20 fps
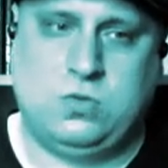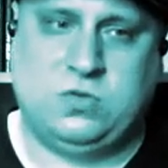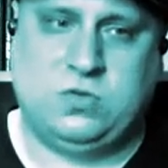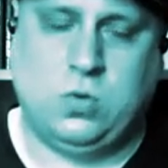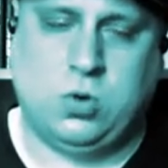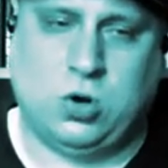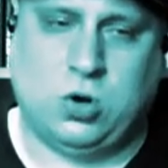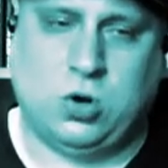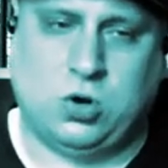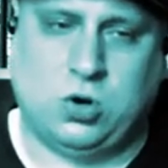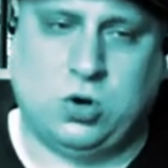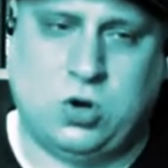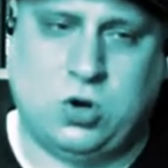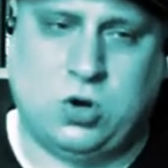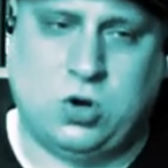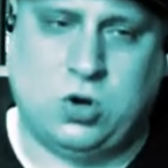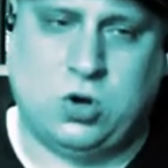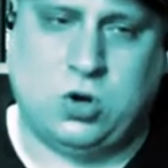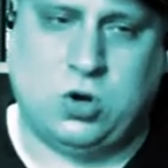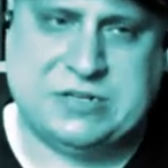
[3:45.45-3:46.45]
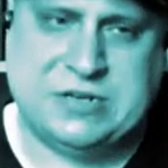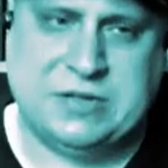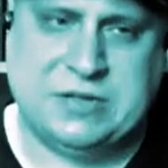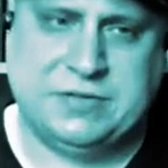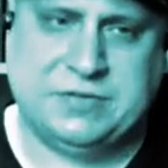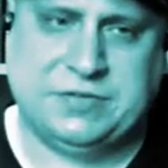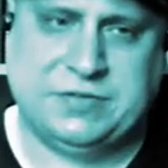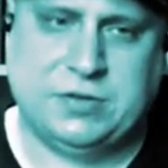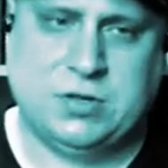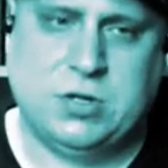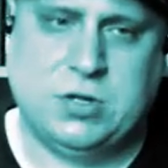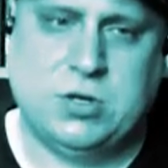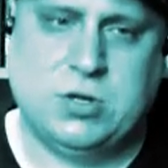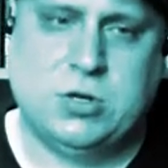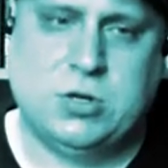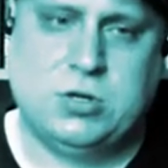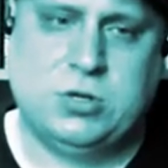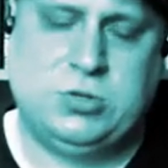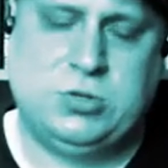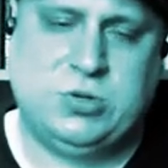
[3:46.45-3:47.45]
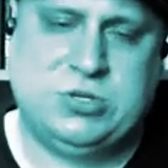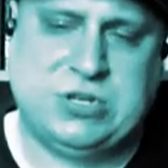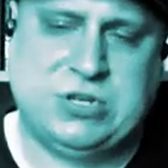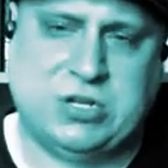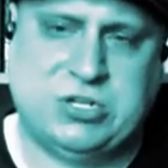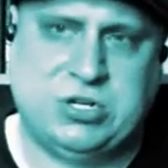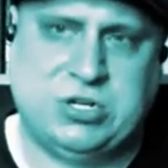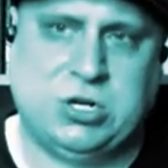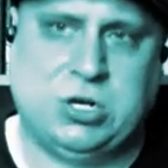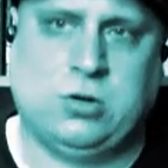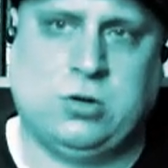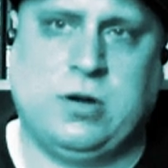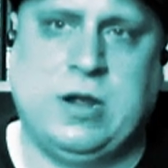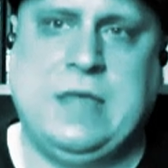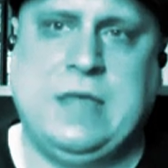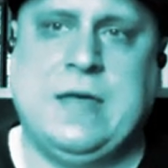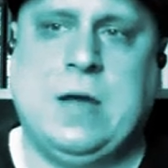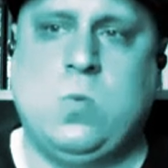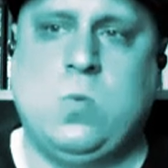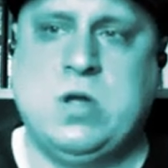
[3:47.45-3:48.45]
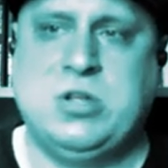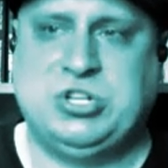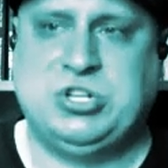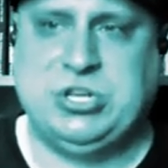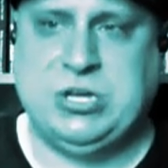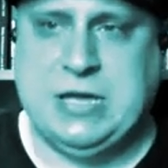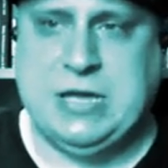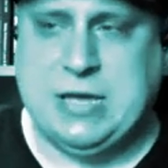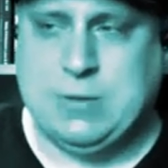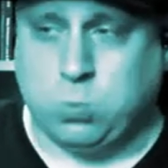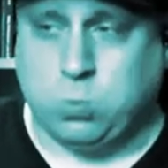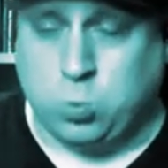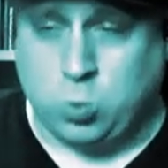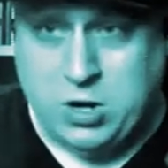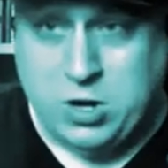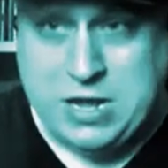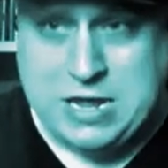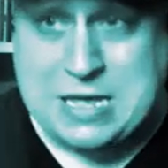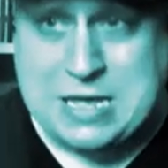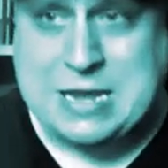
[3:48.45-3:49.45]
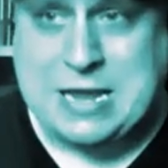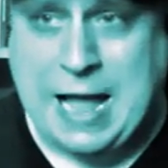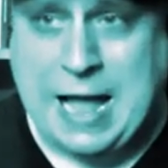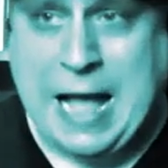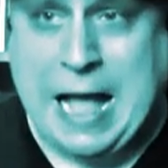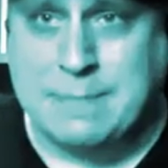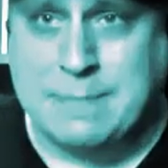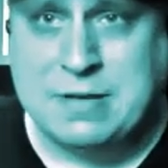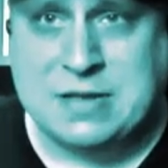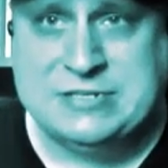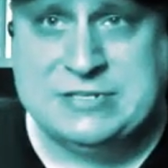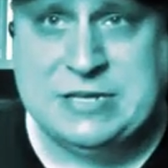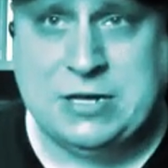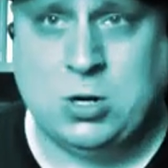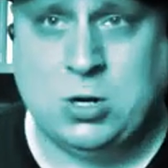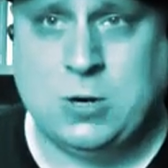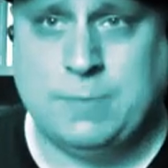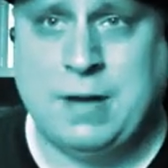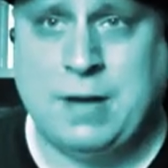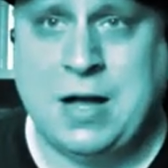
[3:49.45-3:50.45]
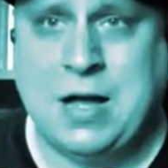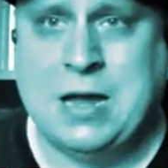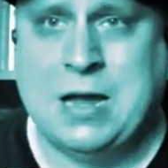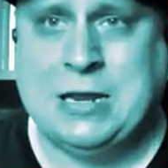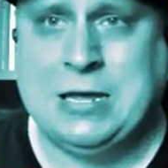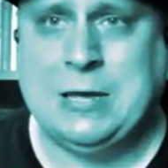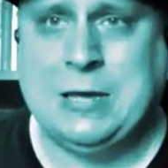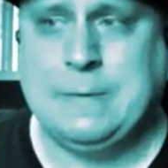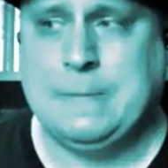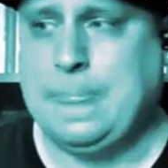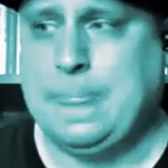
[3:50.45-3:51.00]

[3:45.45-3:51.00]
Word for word: to her consciousness to such a degree that when she re-inhabited her body,